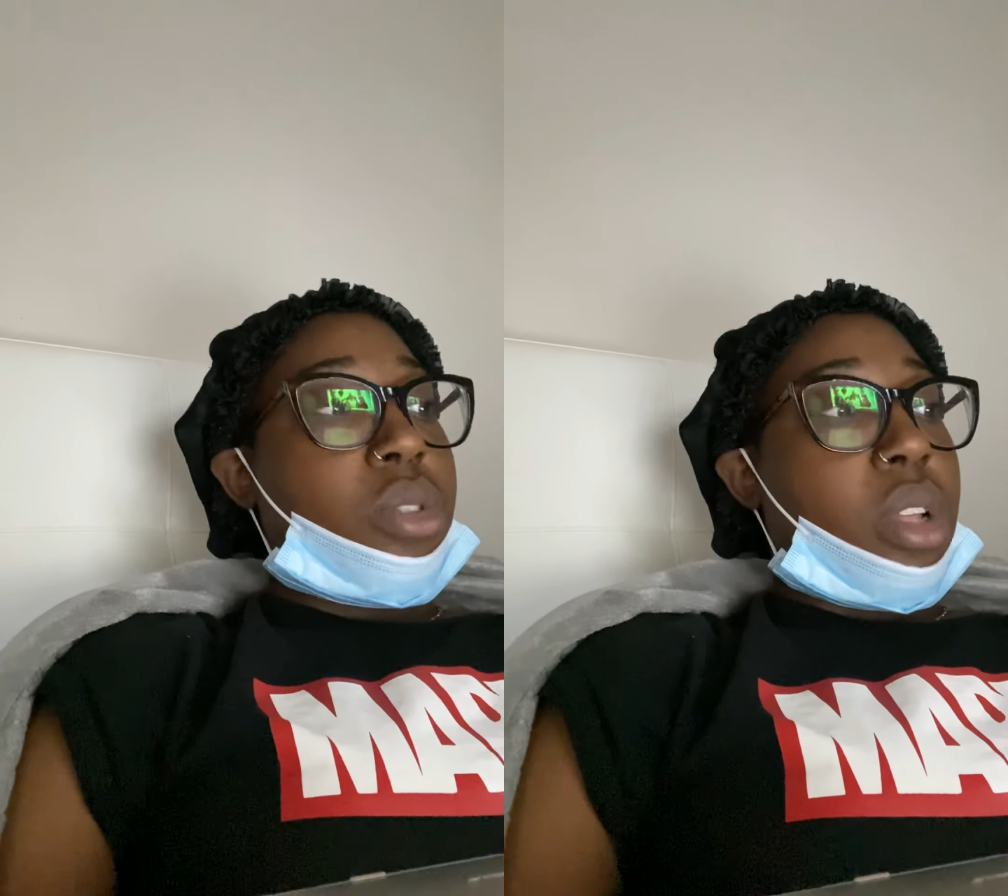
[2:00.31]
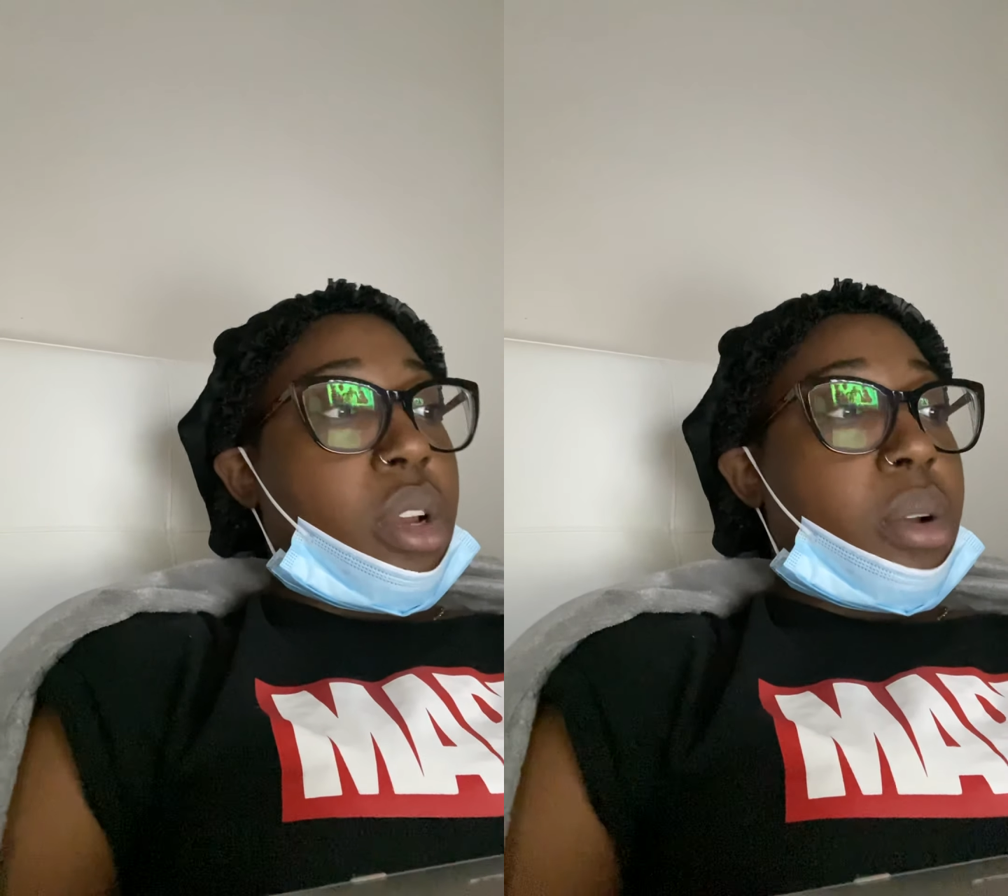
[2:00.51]

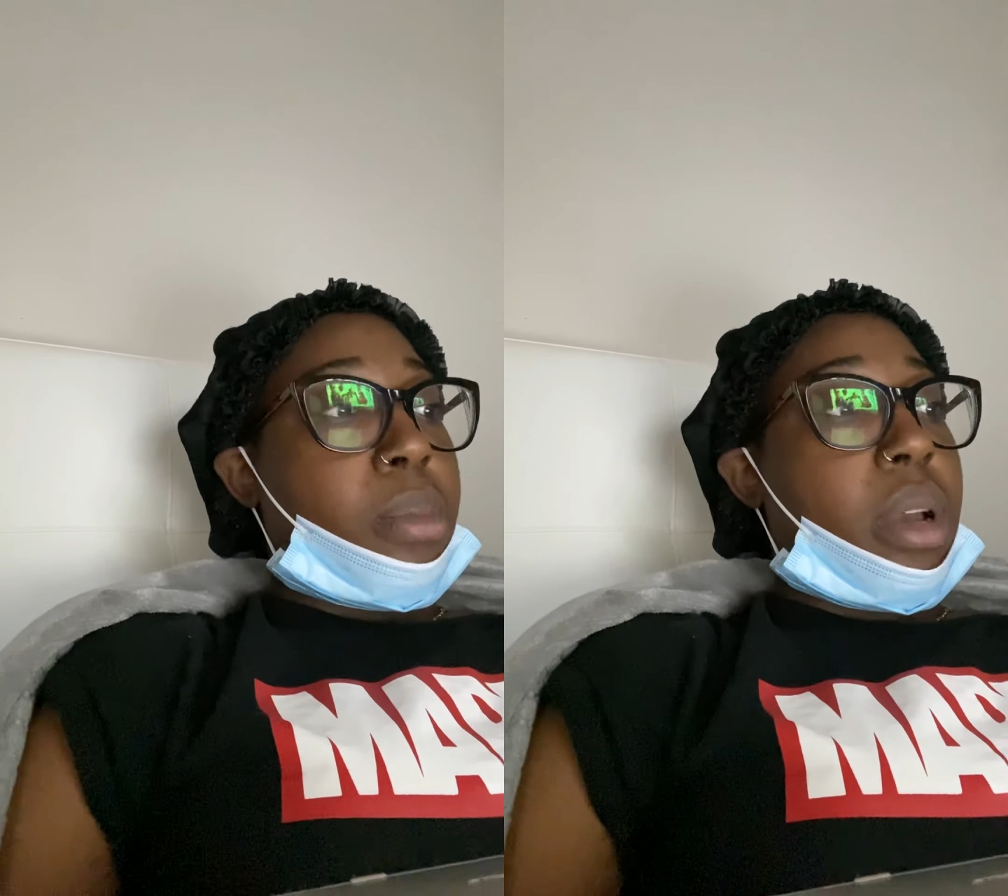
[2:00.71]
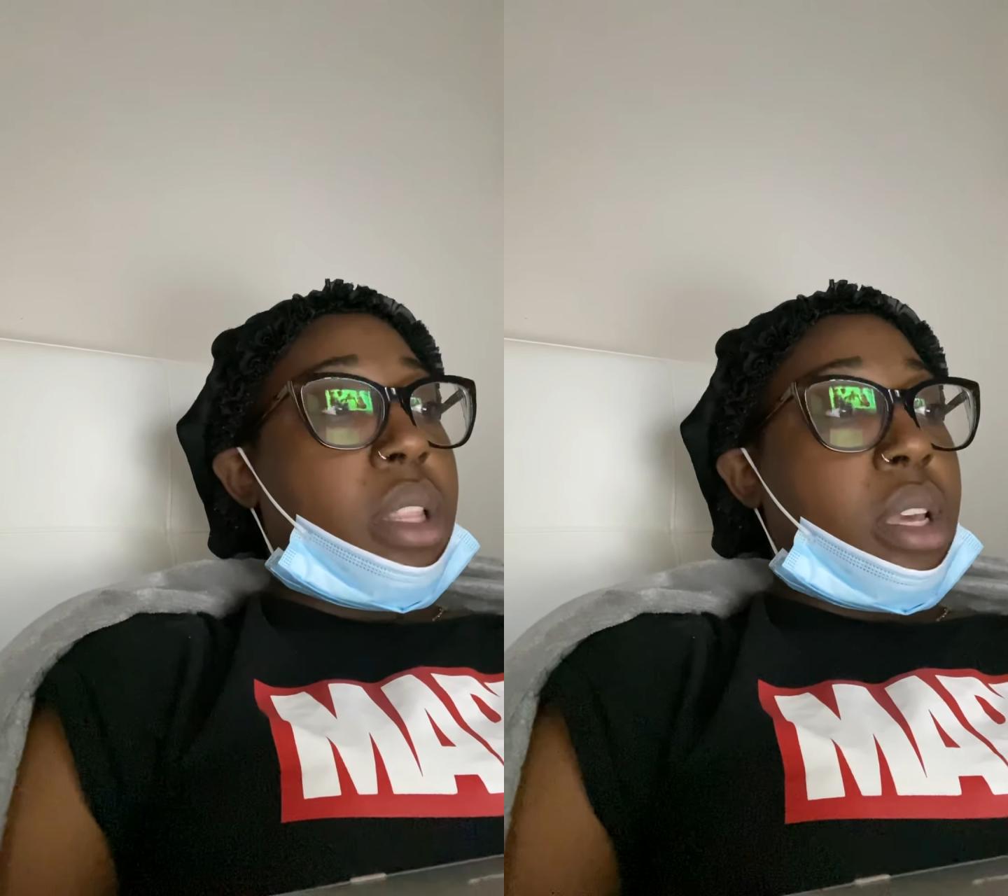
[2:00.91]
layer
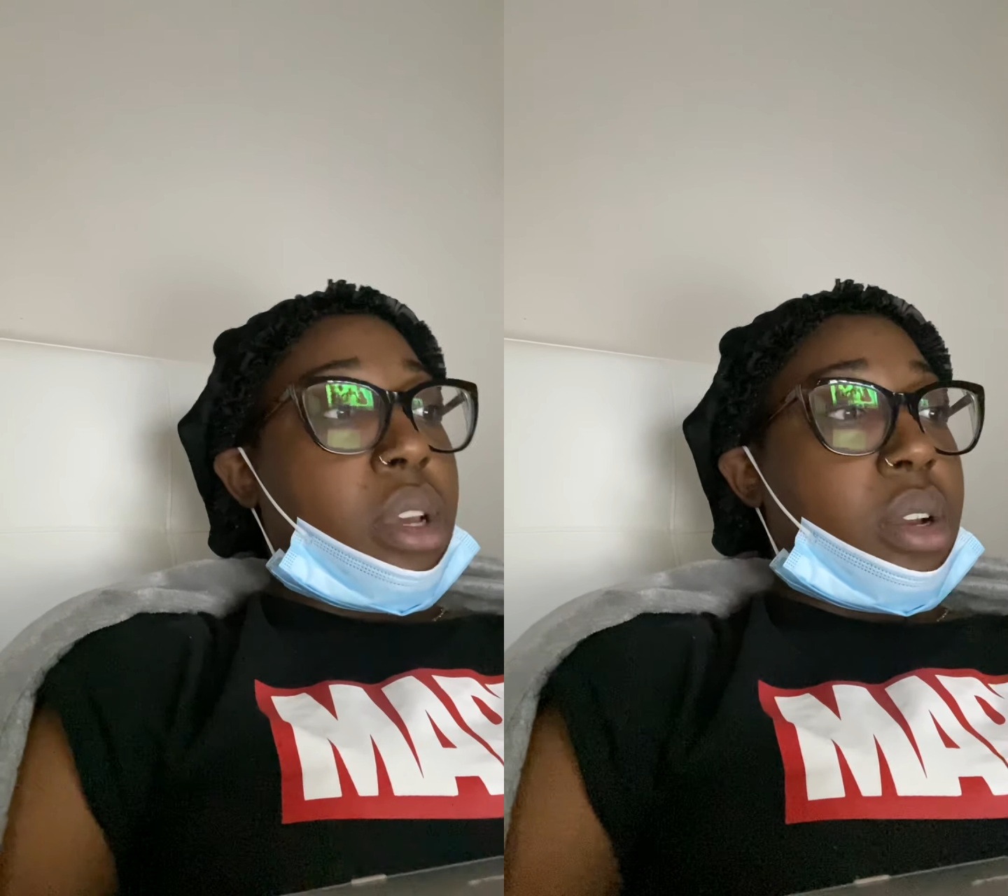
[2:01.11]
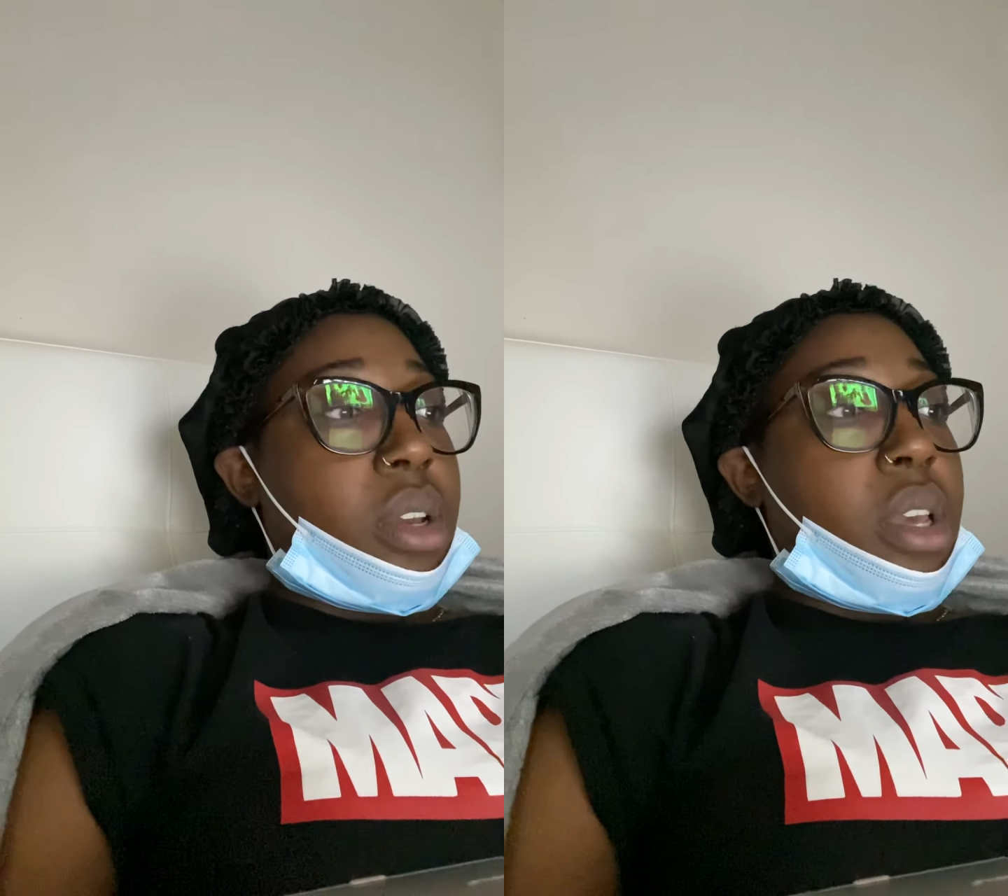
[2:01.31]
by
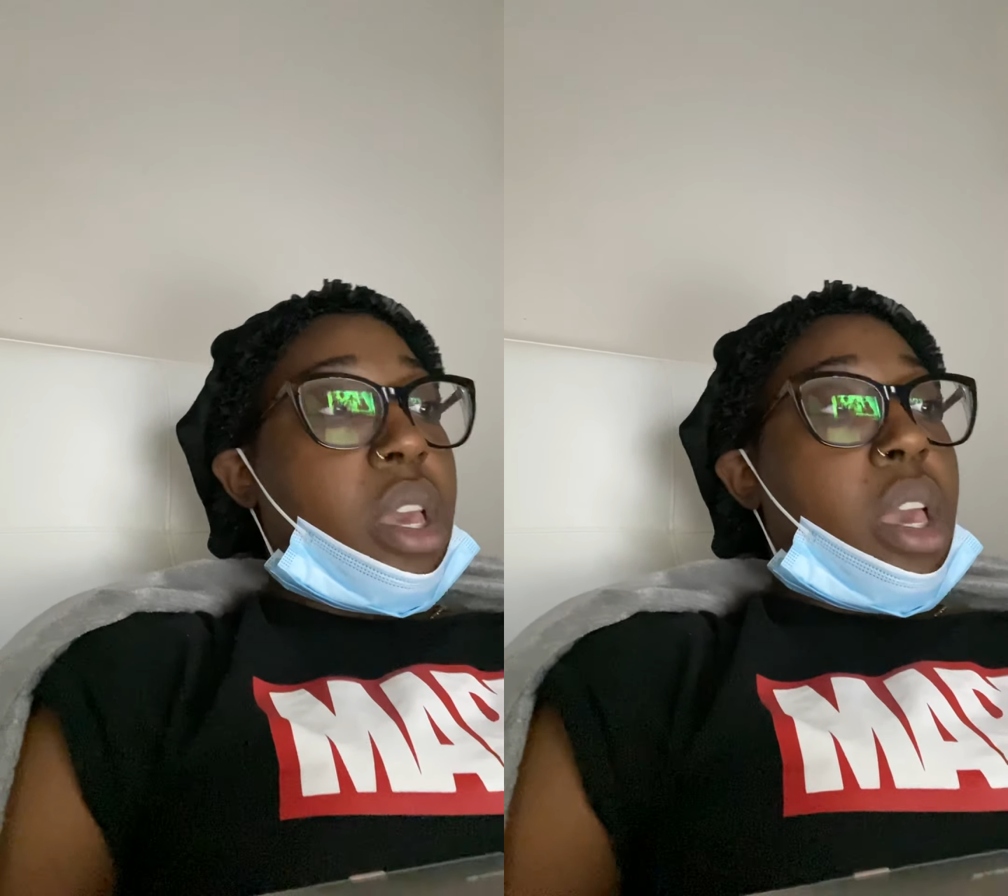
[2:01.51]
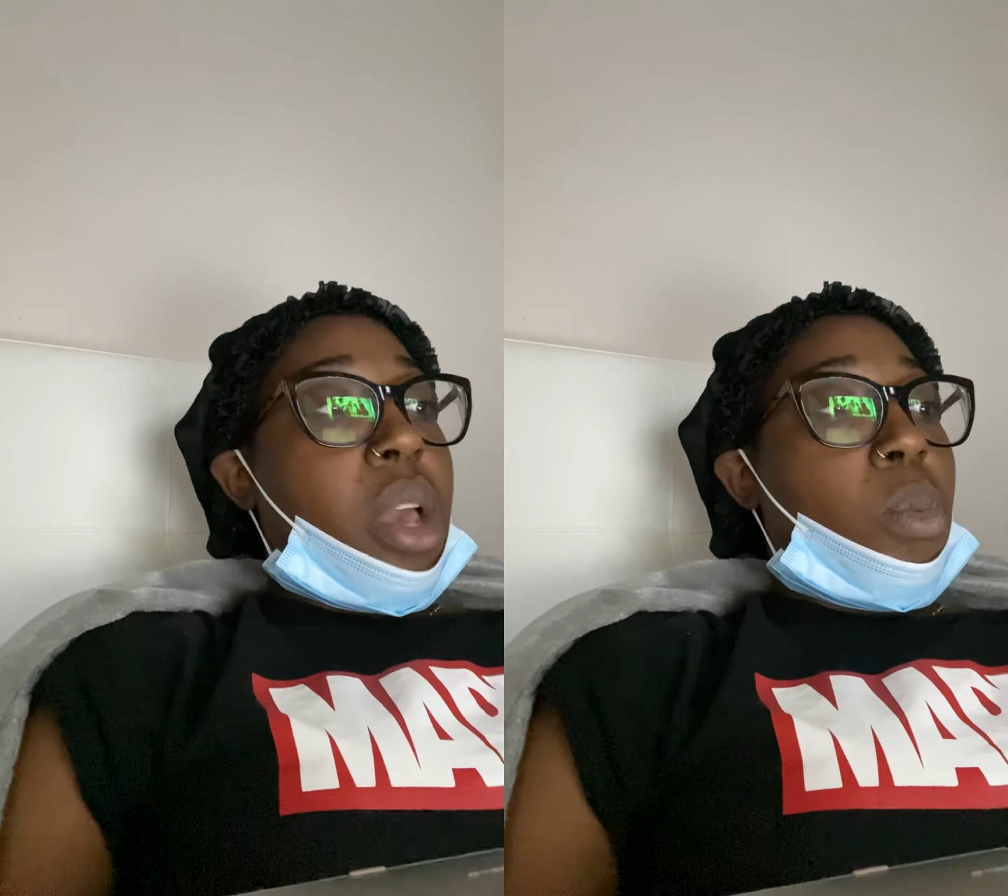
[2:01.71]
layer.
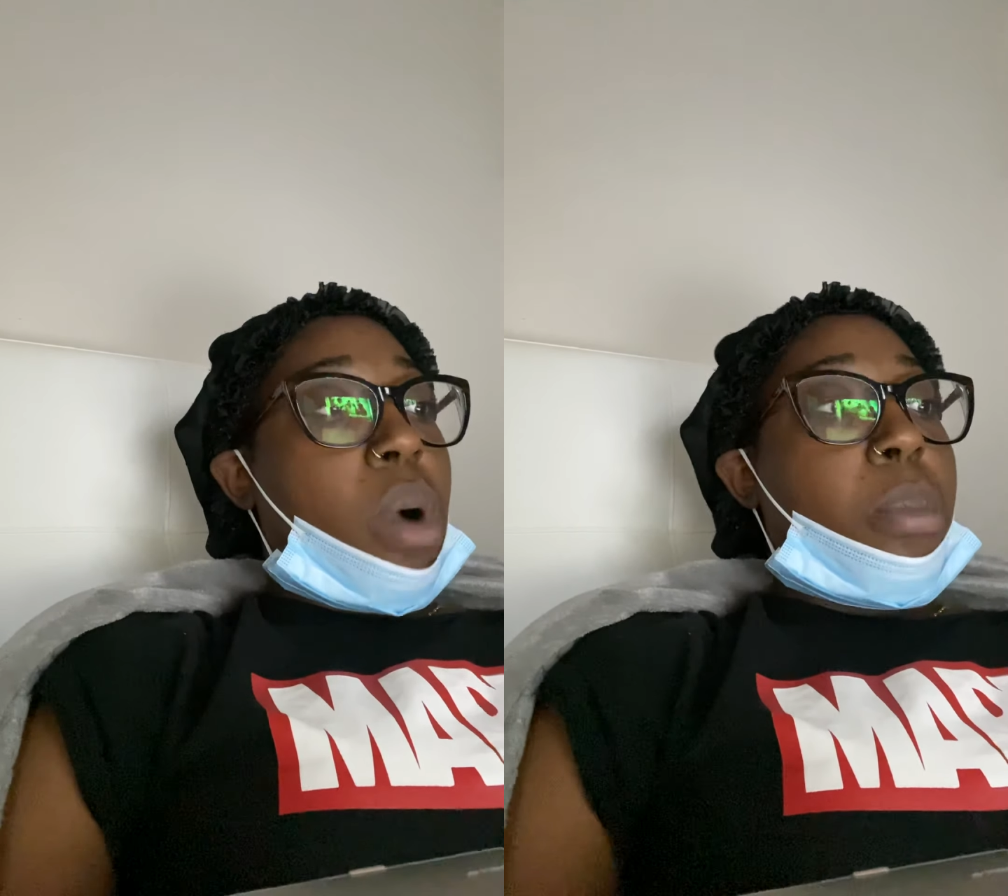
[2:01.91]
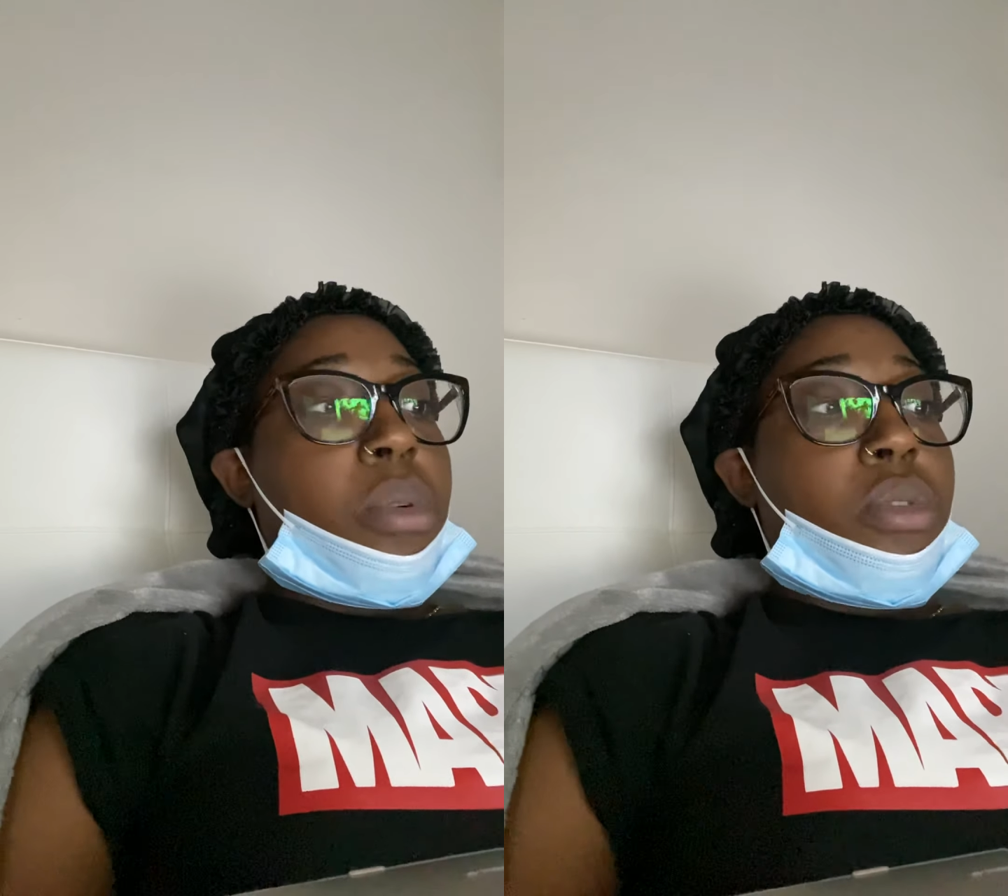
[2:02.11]
While
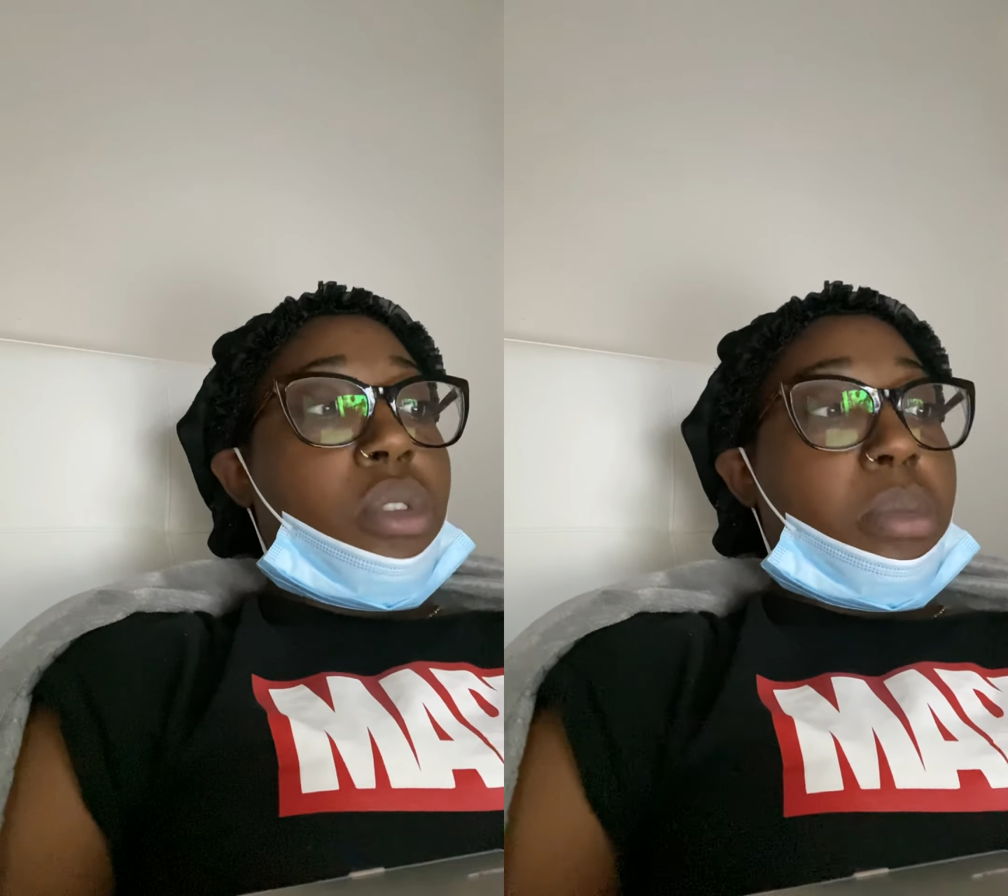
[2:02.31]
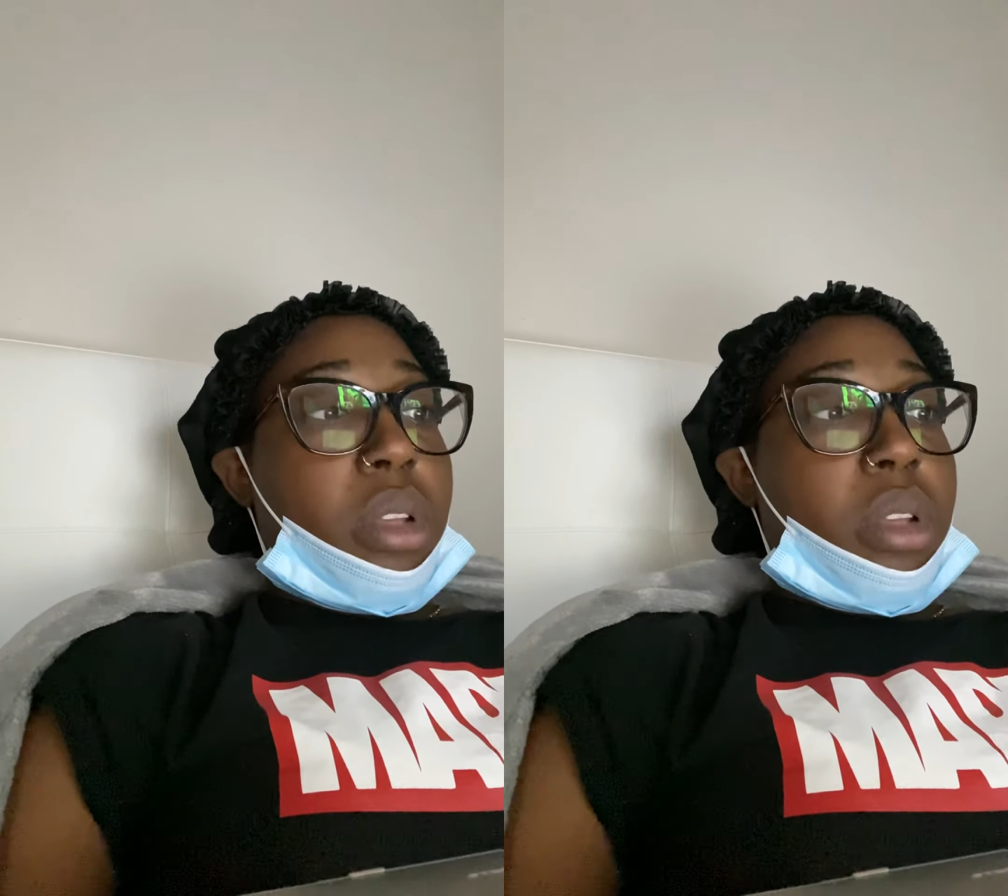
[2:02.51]
performing